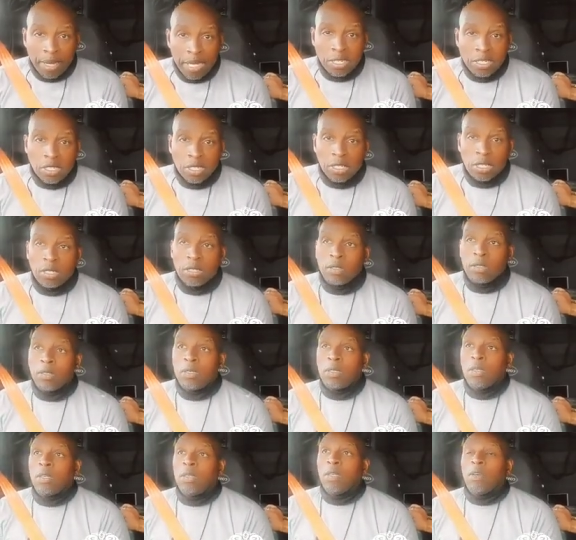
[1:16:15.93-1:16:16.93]
There was nobody
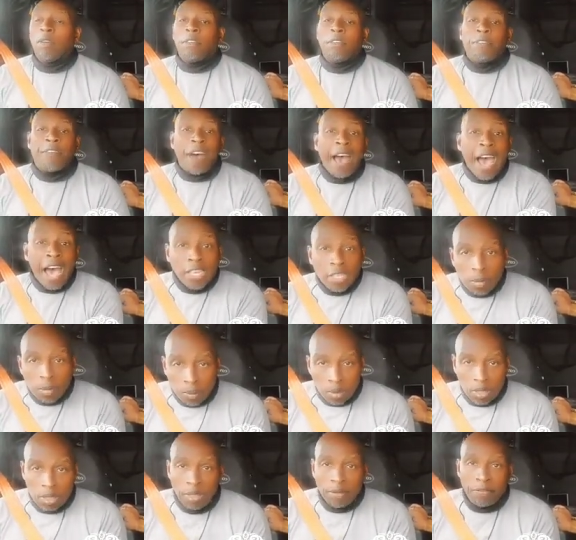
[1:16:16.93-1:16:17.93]
doing that.
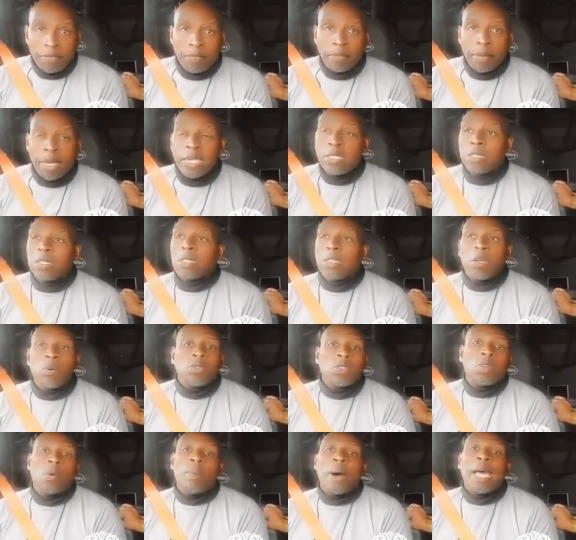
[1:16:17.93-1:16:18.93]
So
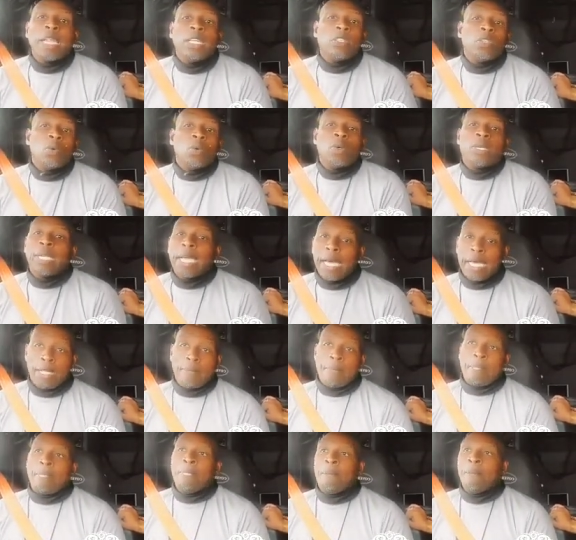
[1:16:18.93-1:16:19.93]
she would ask people about,
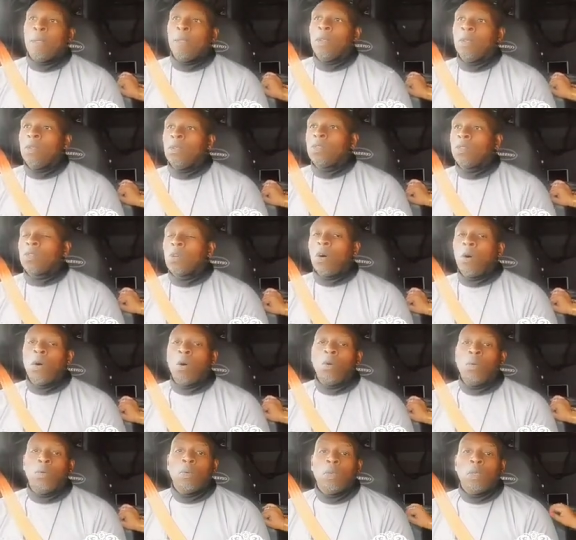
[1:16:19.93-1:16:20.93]
you know, this, that, and the
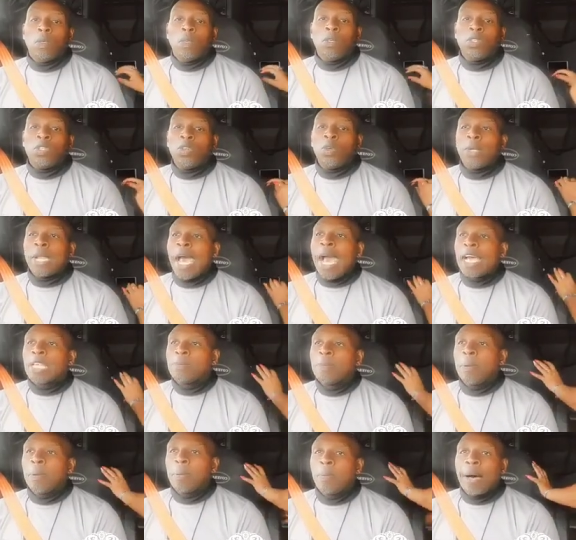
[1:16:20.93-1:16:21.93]
other, and they were like, oh
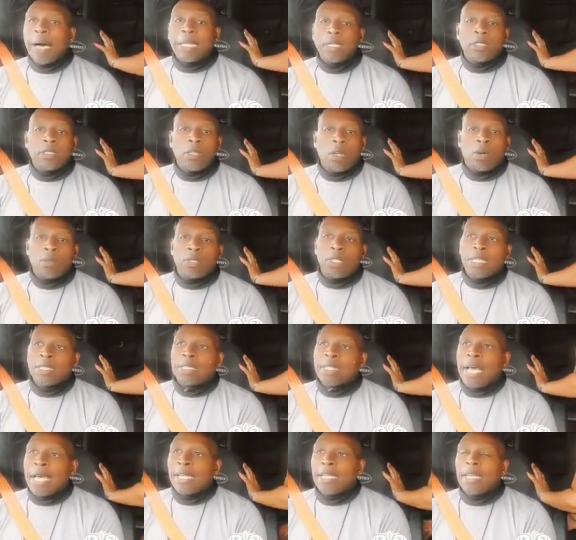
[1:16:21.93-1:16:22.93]
yeah, I'll
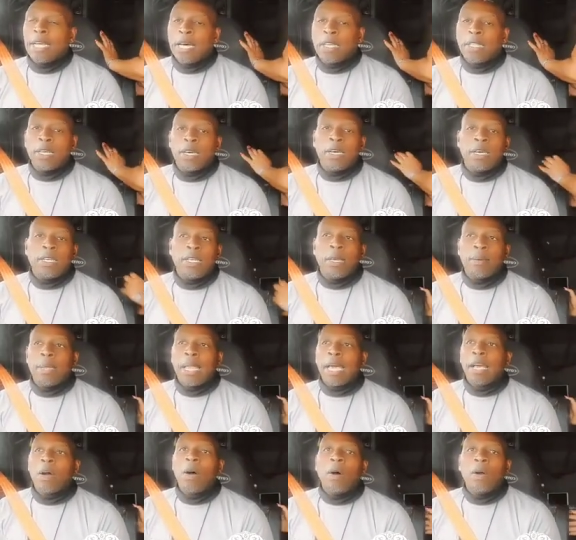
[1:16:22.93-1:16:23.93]
get back to you.
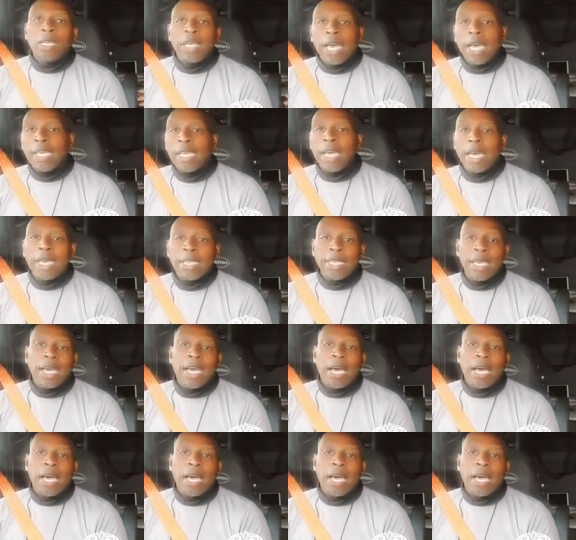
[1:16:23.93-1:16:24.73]
Nobody get back to you.